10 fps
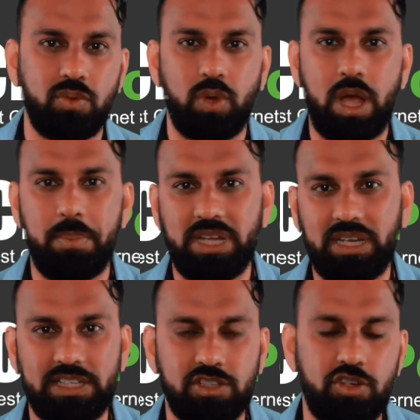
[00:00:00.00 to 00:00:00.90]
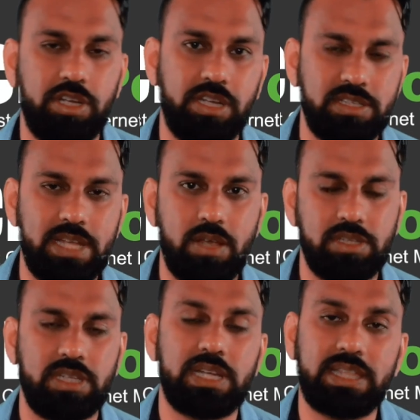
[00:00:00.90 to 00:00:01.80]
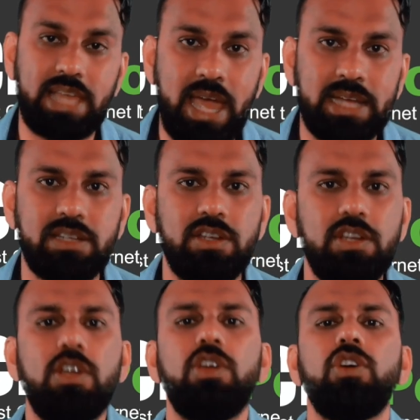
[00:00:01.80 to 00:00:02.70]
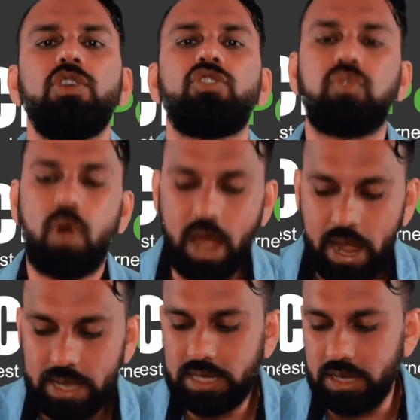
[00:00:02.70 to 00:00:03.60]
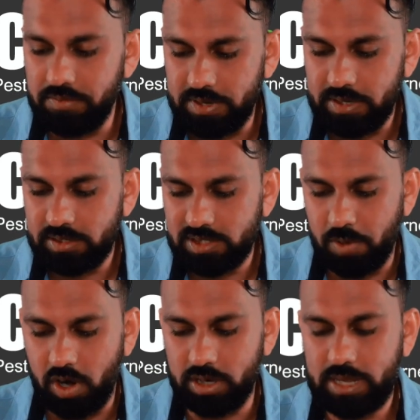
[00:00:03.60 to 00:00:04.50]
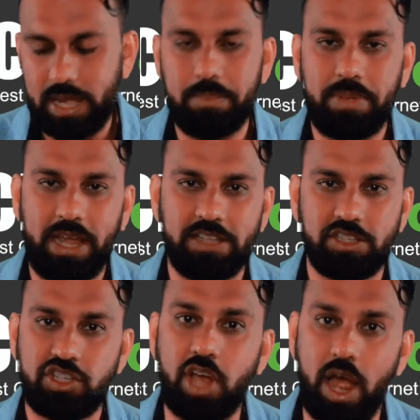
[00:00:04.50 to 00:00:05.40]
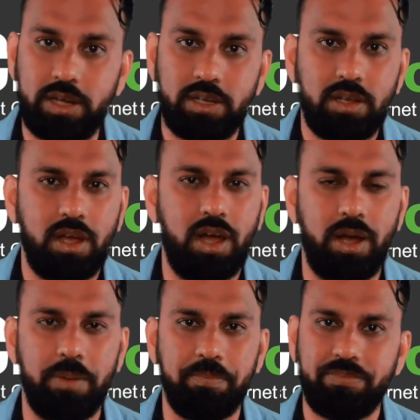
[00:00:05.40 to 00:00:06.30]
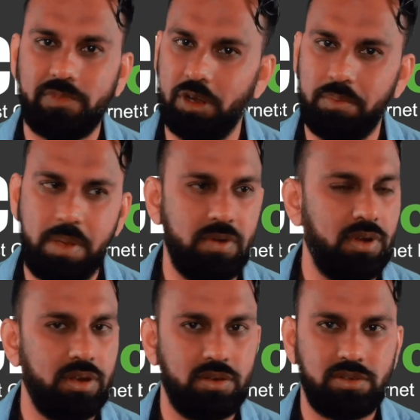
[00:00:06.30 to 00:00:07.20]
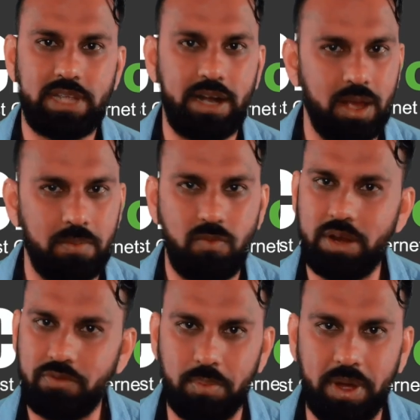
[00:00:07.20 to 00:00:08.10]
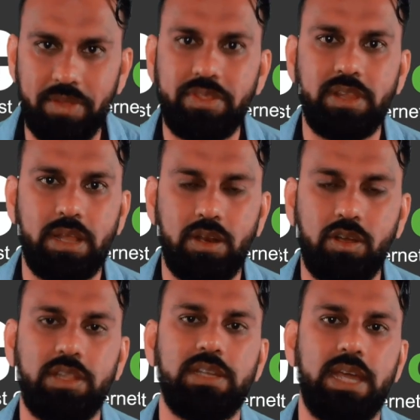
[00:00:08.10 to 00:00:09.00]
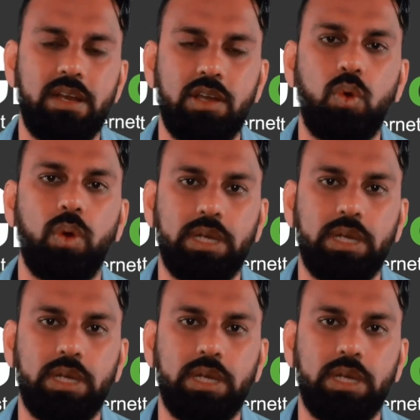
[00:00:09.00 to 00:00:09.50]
clicks are turning into sales and things like that, try giving Smart Campaigns a shot. Maybe set it up, run it for a month, and then look at the data accordingly.